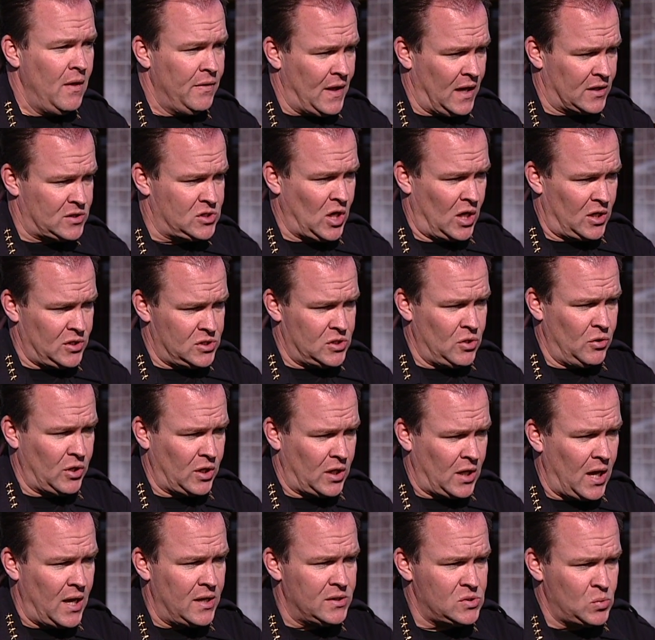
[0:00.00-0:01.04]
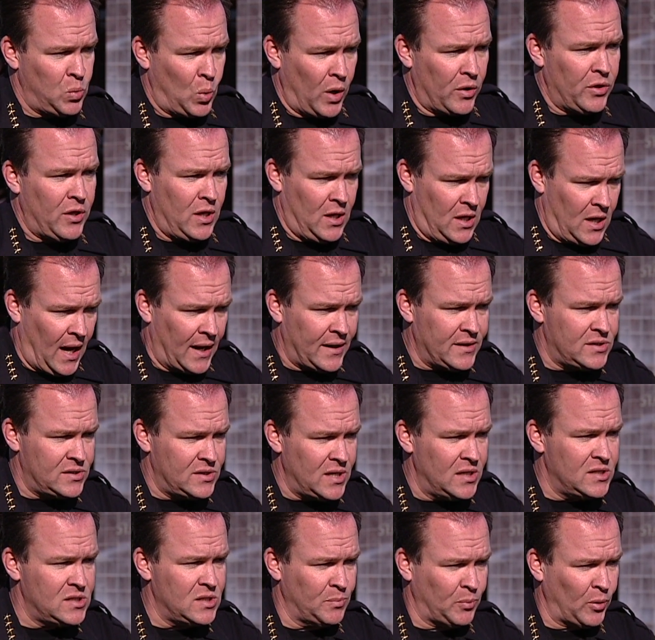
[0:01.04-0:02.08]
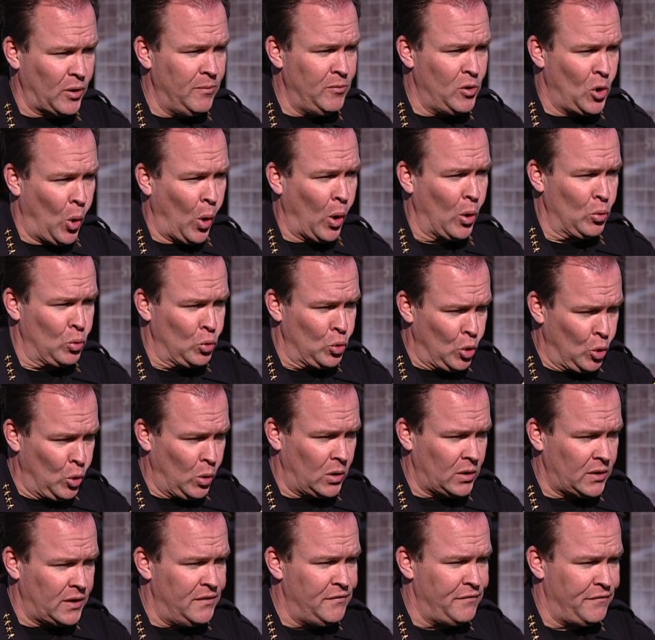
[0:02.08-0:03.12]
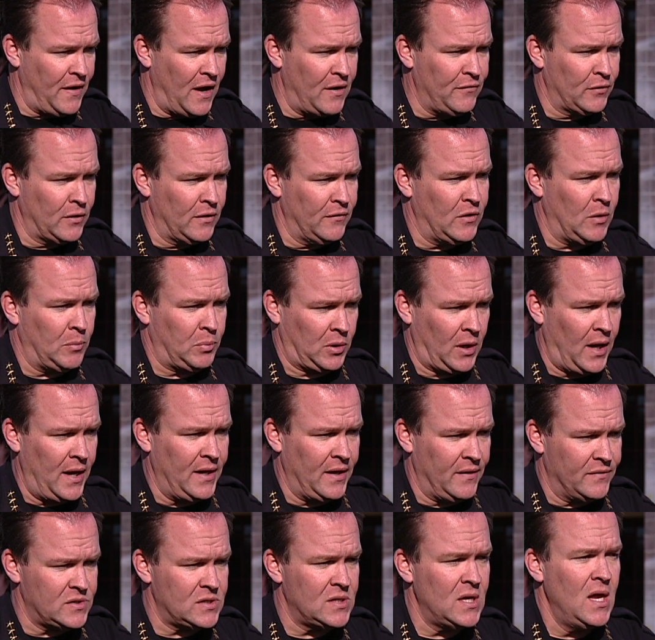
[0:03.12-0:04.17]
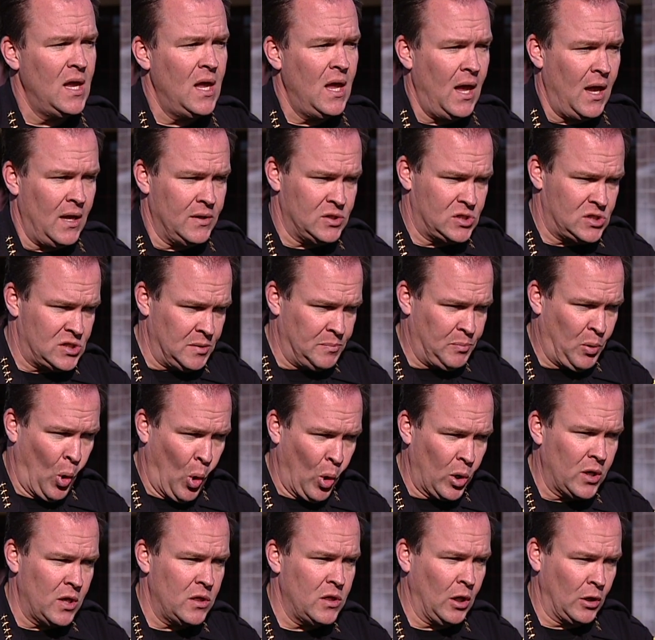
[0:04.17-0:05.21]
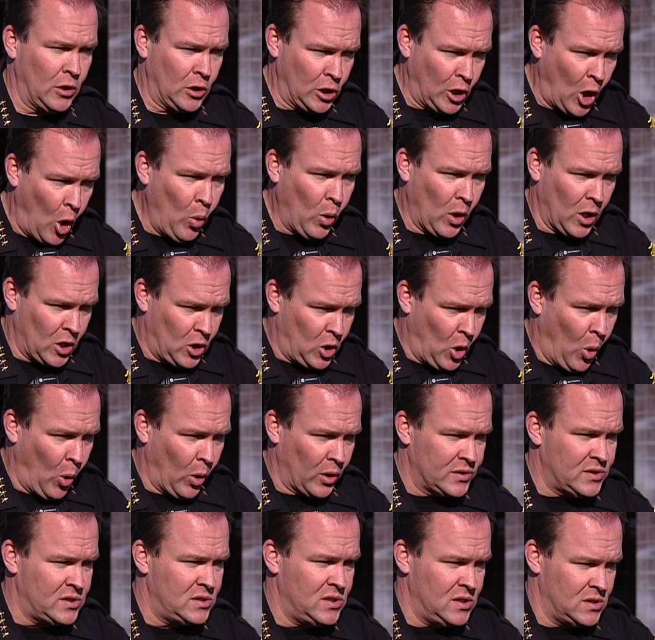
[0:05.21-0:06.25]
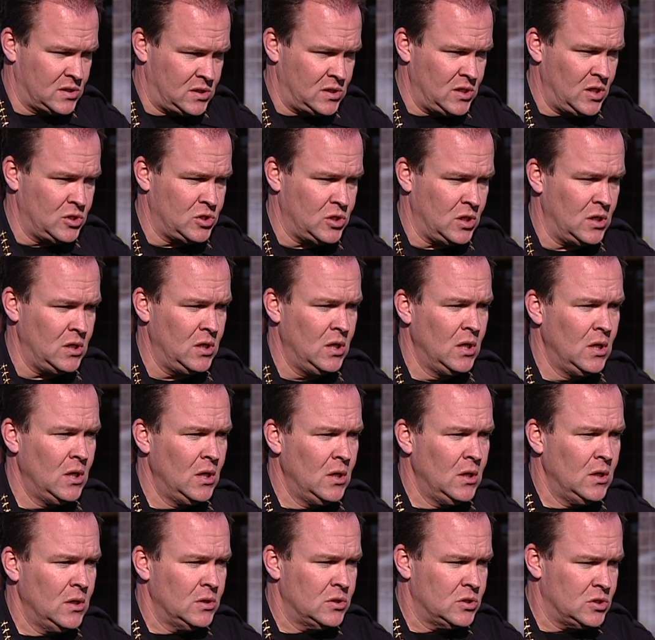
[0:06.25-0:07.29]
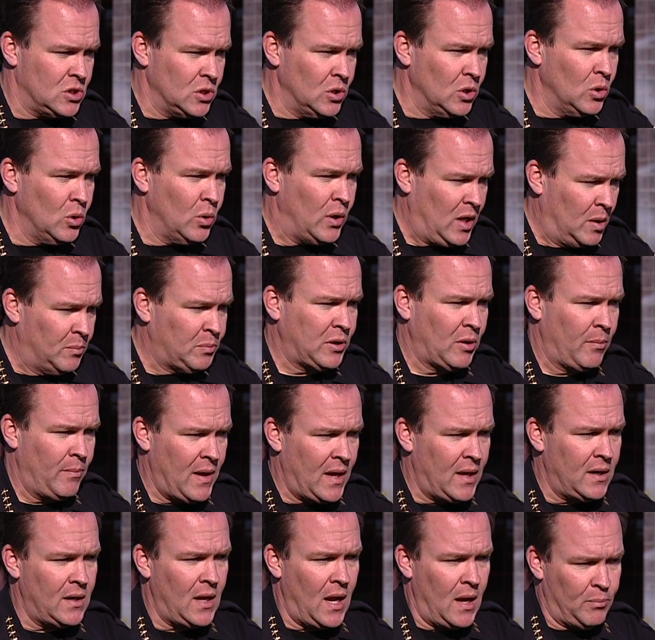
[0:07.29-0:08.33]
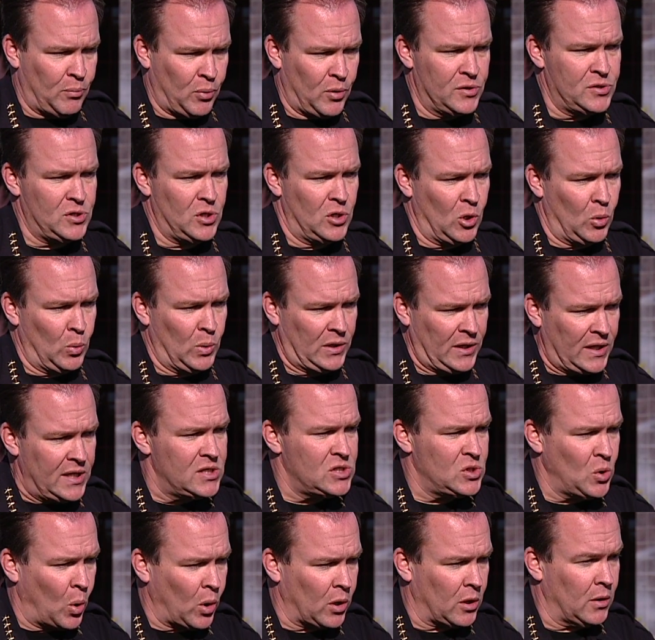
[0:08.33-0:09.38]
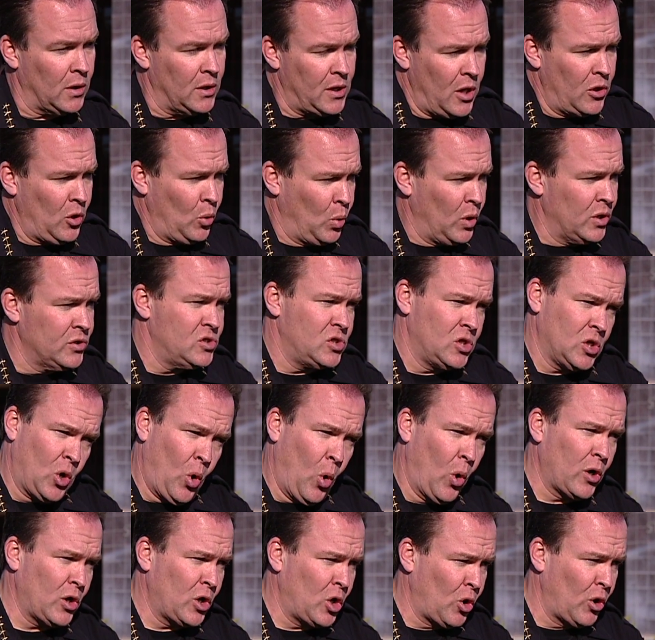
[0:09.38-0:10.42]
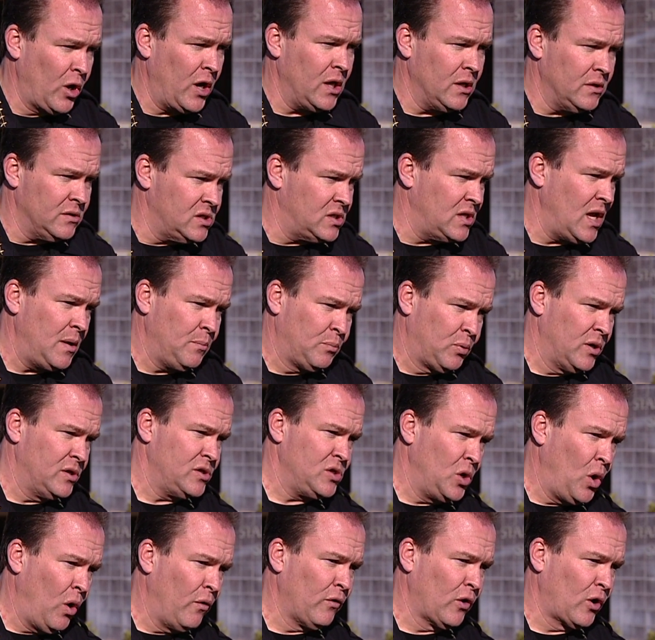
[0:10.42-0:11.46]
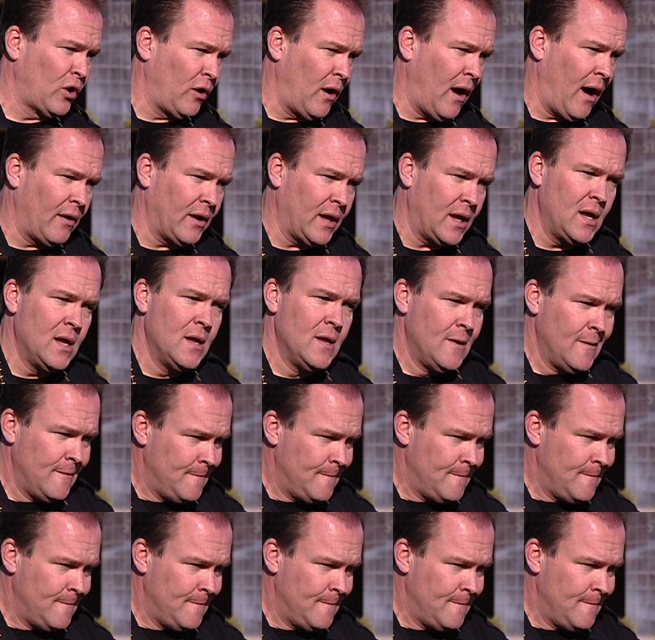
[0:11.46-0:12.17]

That's also the case where the United States Supreme Court ruled in favor of the plaintiffs and supported the lower court's decision to implement a prisoner release order. In other words, the court agreed state prison overcrowding